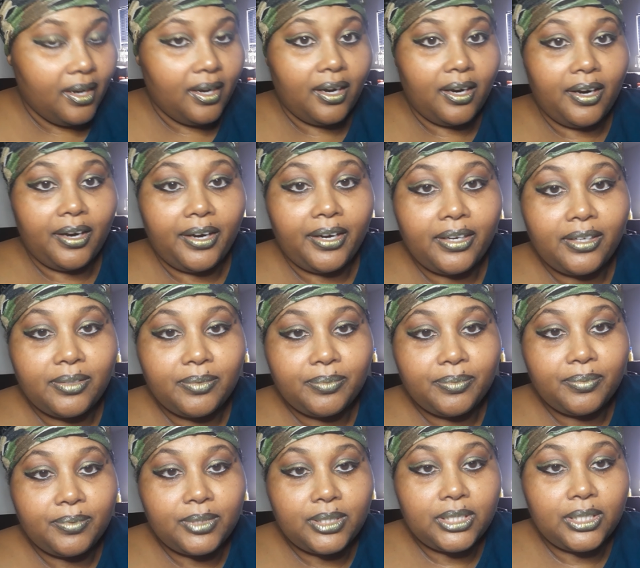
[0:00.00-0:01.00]
All right,
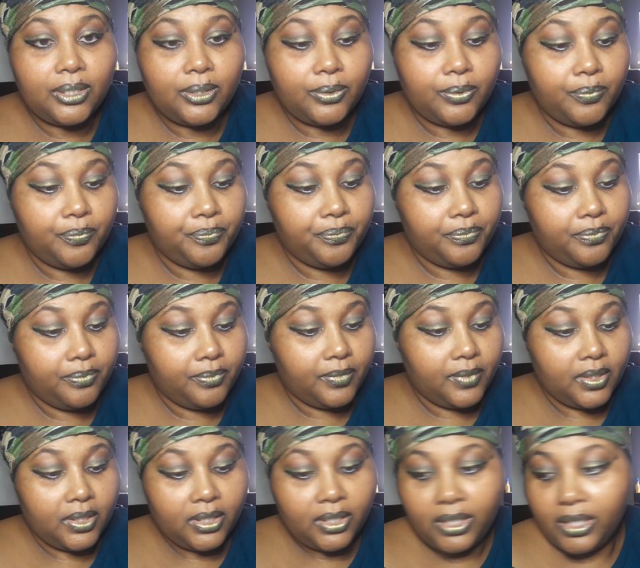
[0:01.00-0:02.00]
so
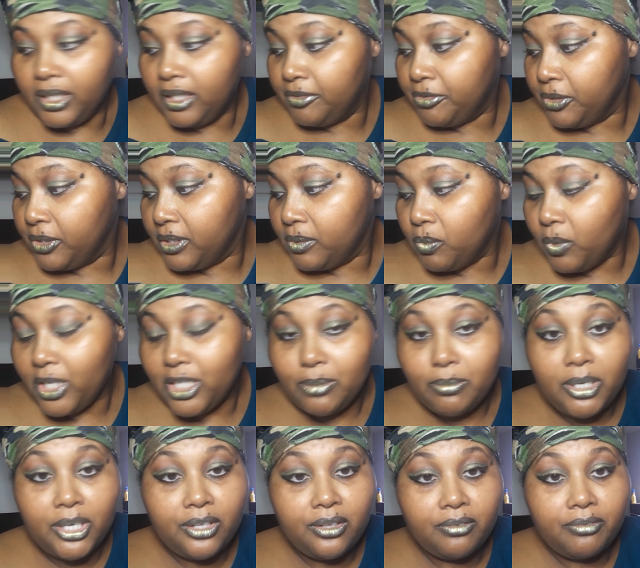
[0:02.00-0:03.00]
if you didn't watch
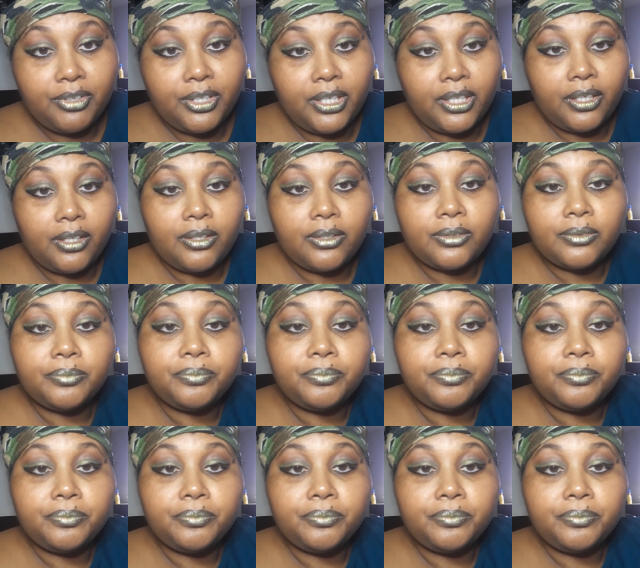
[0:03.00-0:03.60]
my other video,